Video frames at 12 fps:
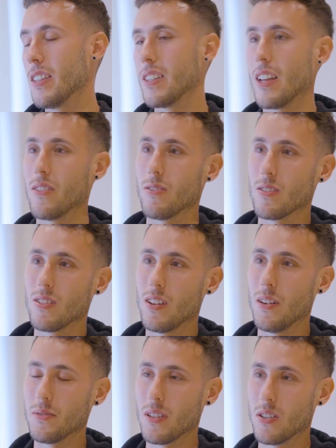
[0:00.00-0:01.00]
sender
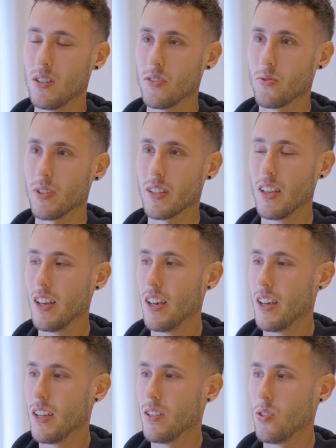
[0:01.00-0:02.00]
of the contract.
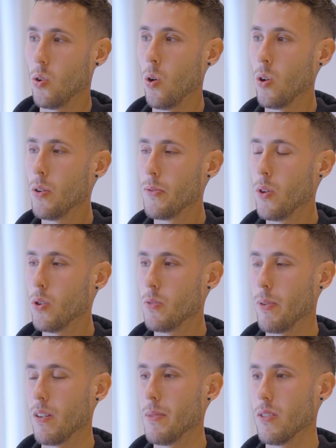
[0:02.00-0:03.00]
So all of those
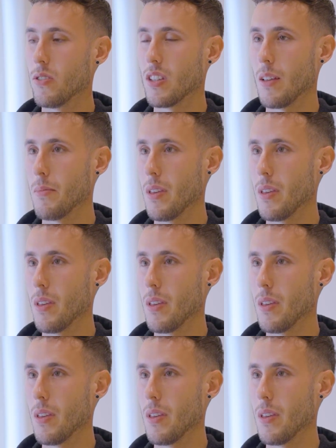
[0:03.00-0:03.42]
parameters can